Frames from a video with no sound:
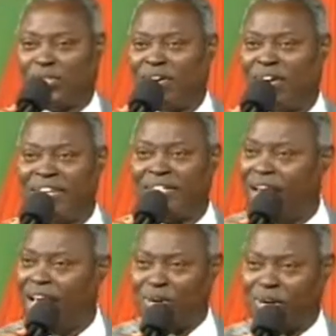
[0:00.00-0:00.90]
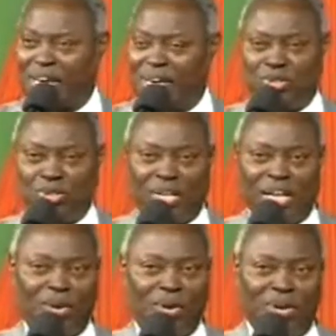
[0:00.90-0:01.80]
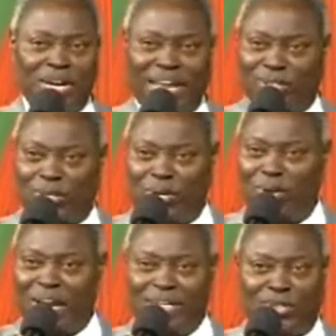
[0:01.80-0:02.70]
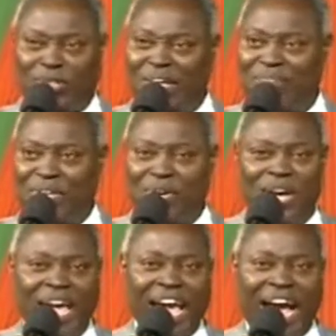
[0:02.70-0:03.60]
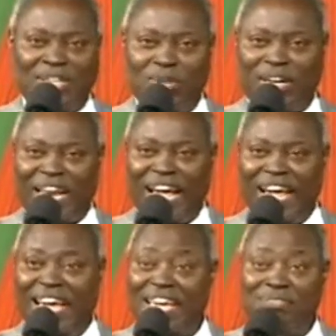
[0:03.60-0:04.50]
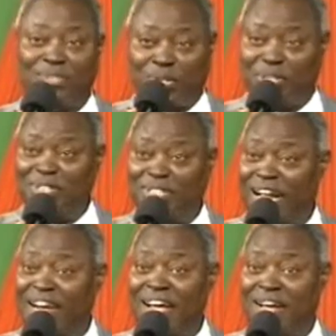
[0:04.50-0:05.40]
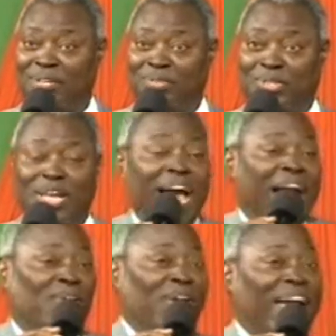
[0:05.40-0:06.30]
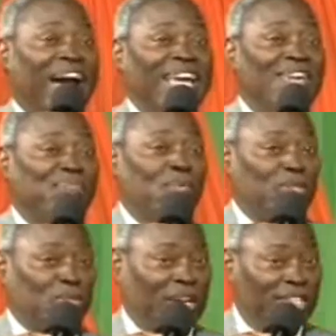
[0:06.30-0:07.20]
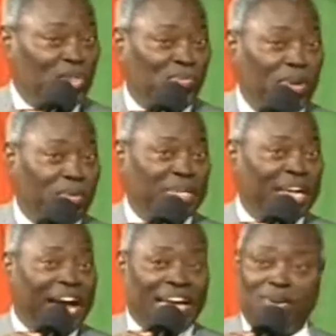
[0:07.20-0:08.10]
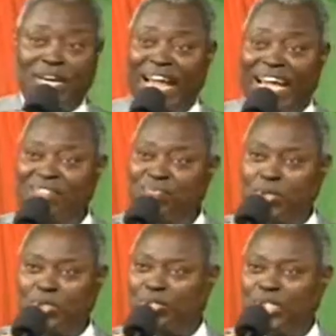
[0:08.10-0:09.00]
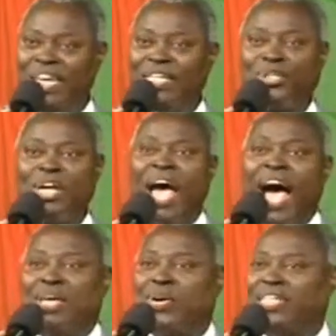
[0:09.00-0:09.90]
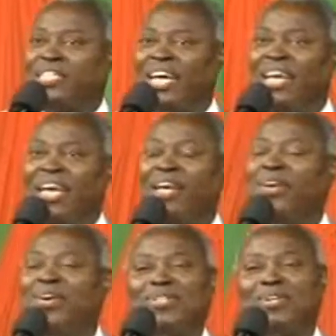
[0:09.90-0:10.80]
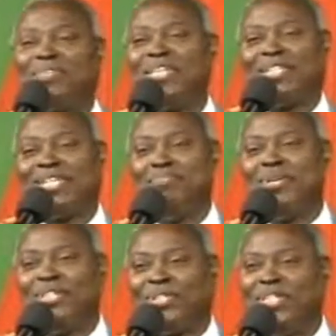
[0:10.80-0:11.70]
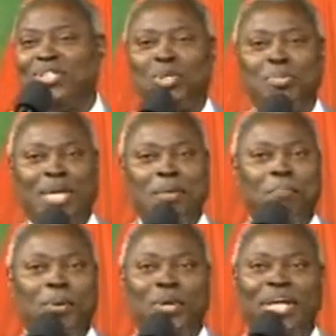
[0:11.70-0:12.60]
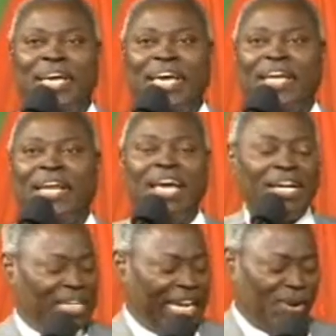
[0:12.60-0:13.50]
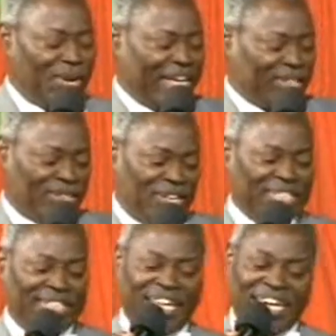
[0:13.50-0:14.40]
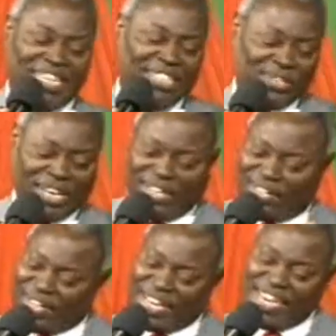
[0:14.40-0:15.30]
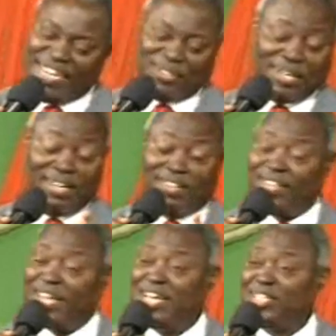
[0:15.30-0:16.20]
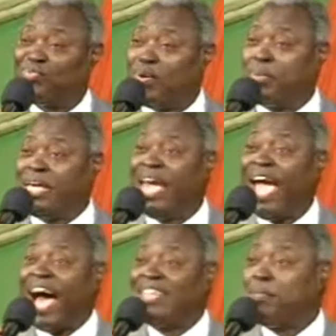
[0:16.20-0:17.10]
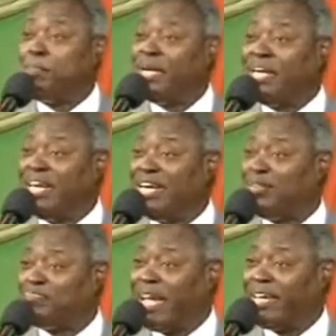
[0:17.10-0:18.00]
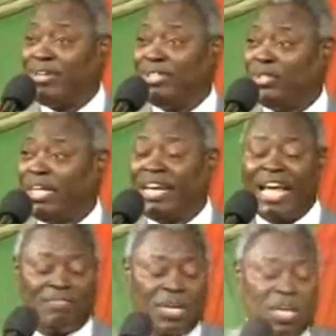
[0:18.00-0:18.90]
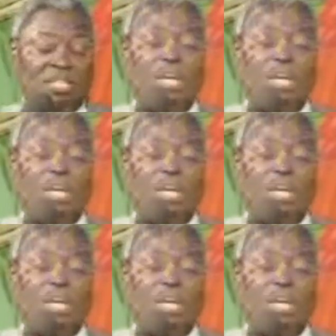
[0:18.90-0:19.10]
Christ. You came to the Lord as your Lord and Savior. And your life turned around. And your life was transformed. And your life was changed. And you can tell a lot of testimonies. Since you became born again, the Lord has done this and this and this for me. At the beginning of my Christian life, the